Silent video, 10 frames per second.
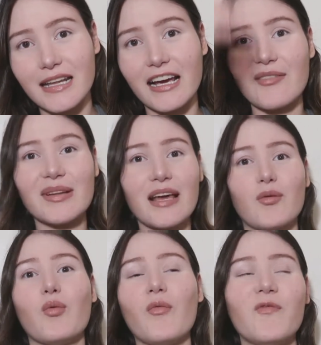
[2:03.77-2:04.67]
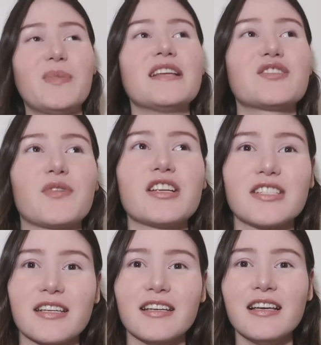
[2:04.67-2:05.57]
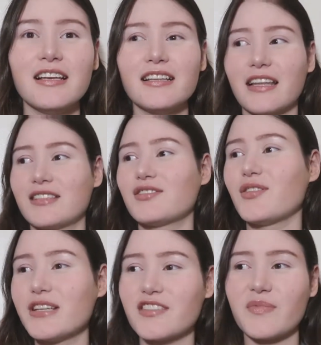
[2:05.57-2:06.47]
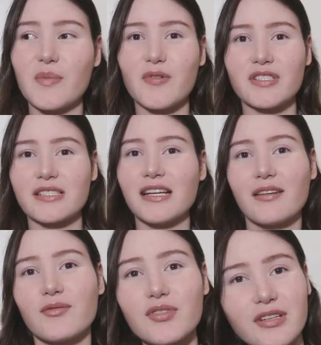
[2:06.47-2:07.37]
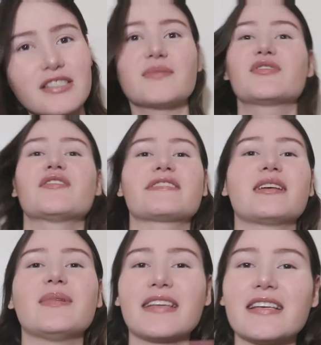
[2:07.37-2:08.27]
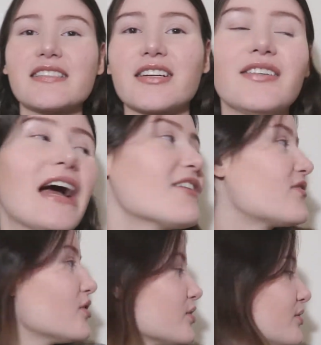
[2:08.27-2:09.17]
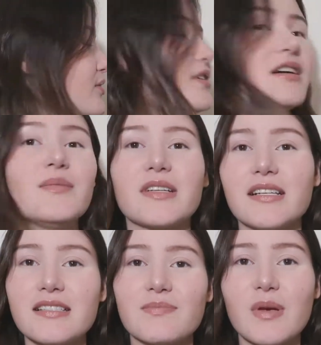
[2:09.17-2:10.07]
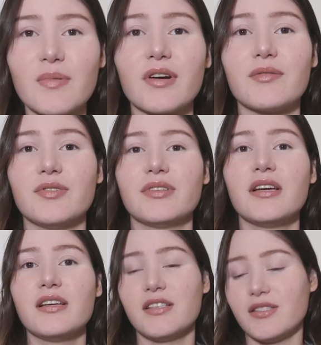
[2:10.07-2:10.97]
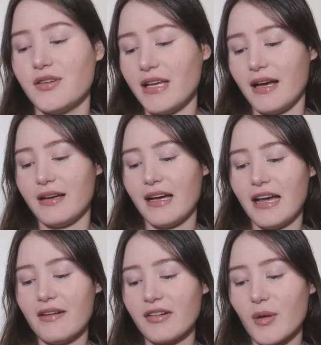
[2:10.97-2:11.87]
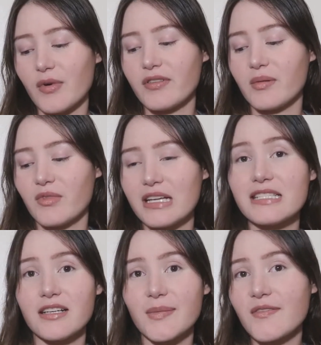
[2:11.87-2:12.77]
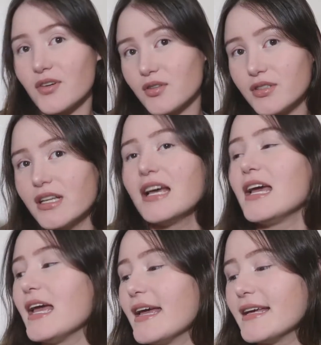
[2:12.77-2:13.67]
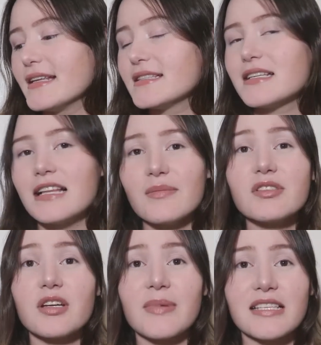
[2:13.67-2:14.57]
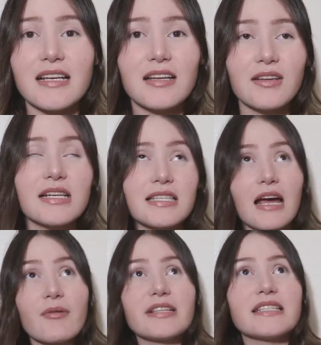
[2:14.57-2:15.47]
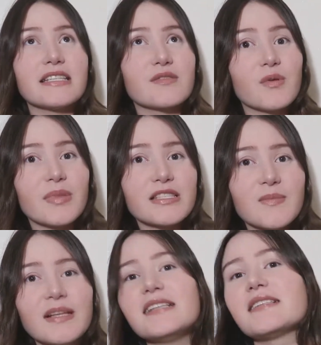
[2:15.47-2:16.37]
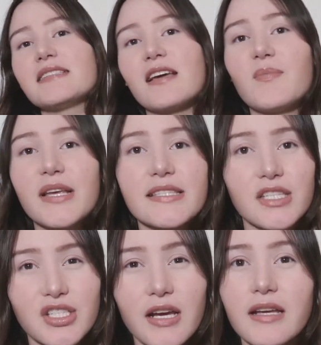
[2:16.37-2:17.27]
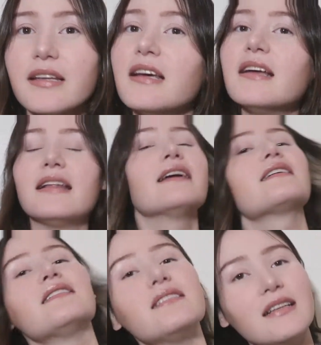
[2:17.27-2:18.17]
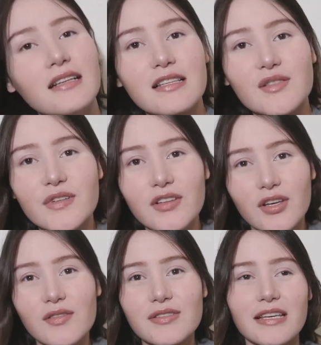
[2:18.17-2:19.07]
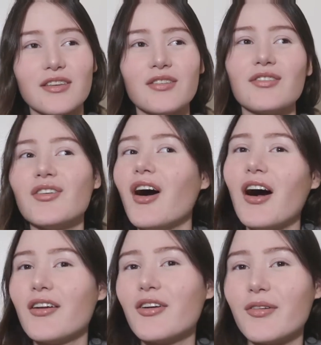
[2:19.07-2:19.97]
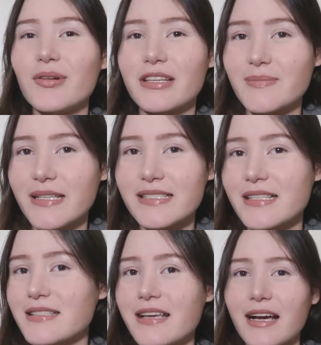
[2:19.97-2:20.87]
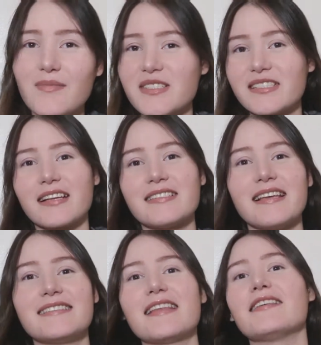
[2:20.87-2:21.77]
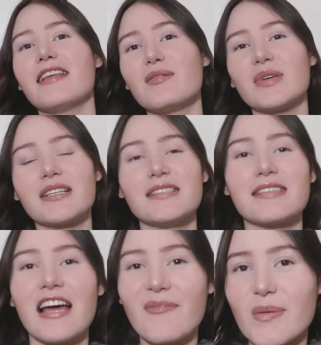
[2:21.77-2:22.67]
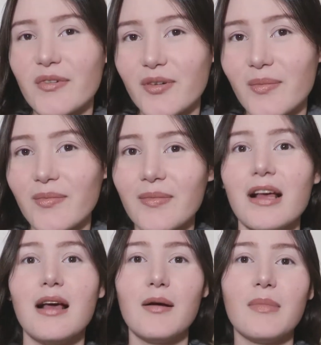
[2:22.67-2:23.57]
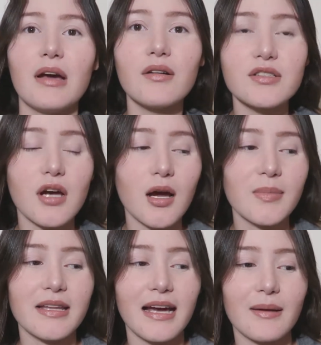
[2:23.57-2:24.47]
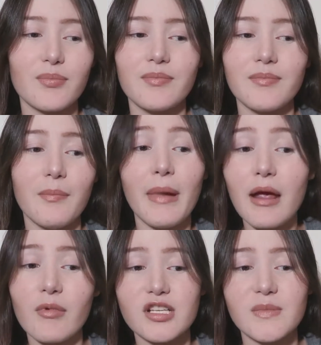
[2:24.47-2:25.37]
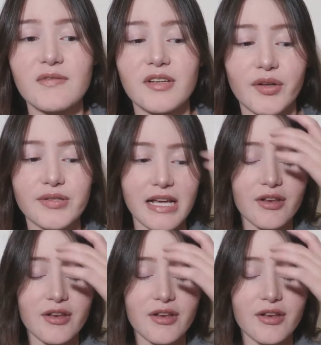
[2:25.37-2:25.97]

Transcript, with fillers: Like I've been like binge watching like stories of people just telling rude customer service, and I'm like, yes girl, I feel you, because people are rude. So yeah, I have a couple of them written down on my phone, and let me start by telling you guys, I worked at this one pizza place. It's like a pizza chain, like it's one of those, like you, you all know what this place is. Like I'm just not gonna say the name because I have people from my old job that may watch my videos.